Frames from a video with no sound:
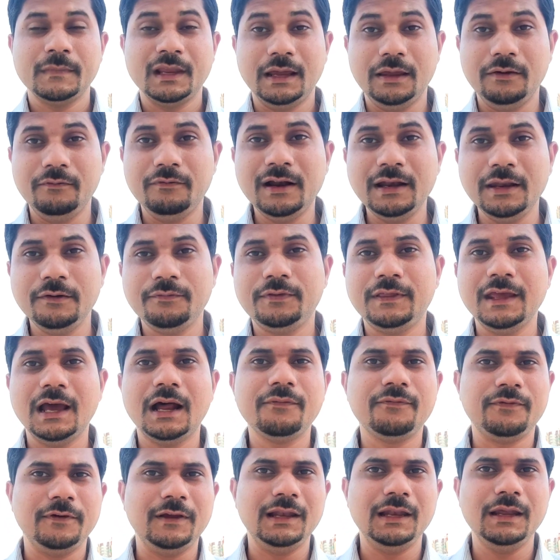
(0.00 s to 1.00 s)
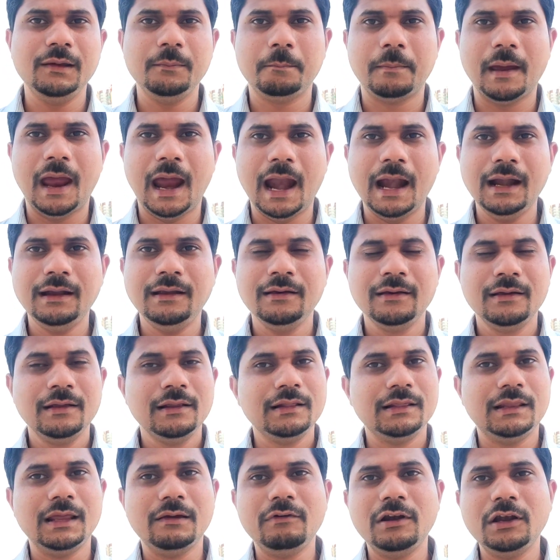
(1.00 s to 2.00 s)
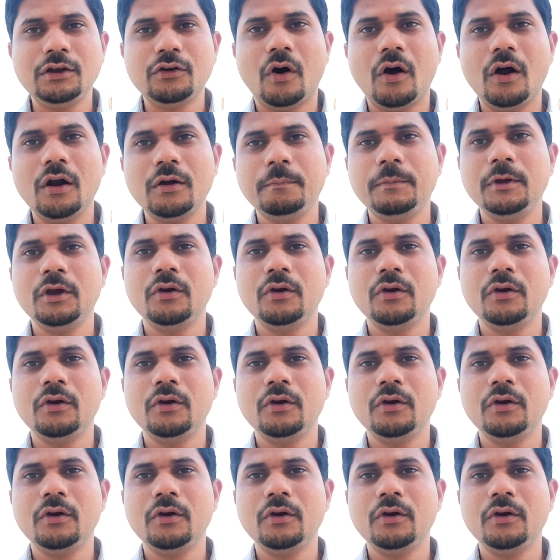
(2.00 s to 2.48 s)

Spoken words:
Even if they are feeling bad, they will not